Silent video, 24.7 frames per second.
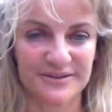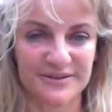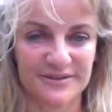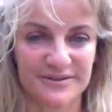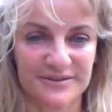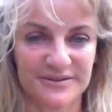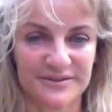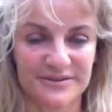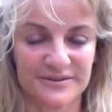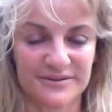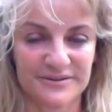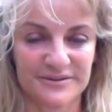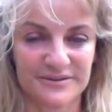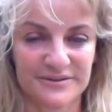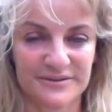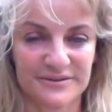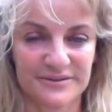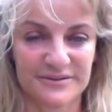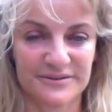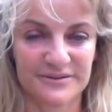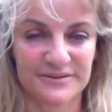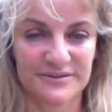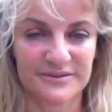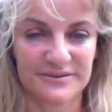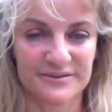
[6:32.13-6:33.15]

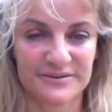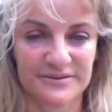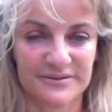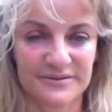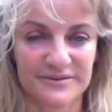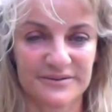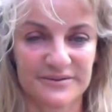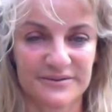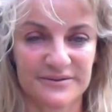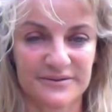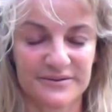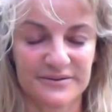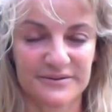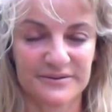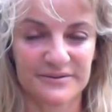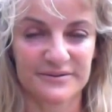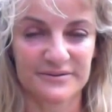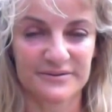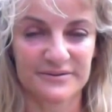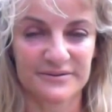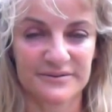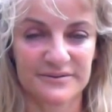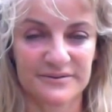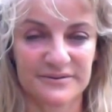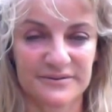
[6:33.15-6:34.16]

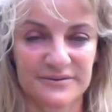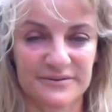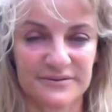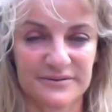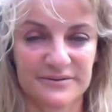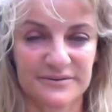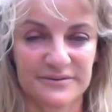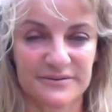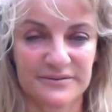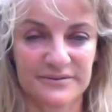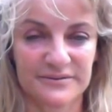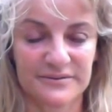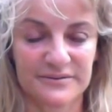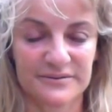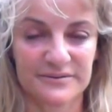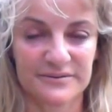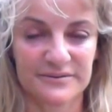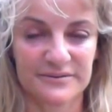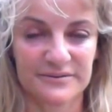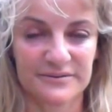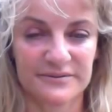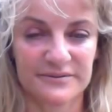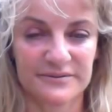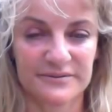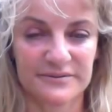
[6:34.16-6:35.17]

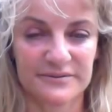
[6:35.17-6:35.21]
No one is speaking in this clip.